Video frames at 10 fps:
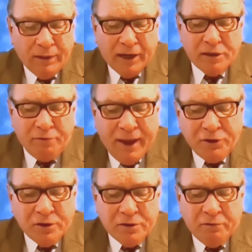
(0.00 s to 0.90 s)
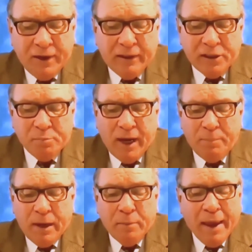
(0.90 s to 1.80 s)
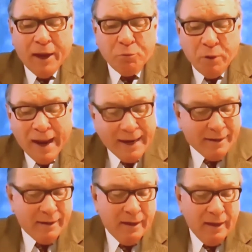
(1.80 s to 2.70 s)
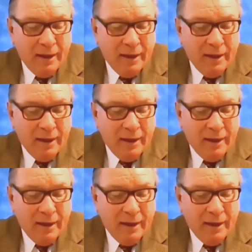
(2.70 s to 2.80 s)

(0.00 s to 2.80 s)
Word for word: that his affections and feelings might be made right,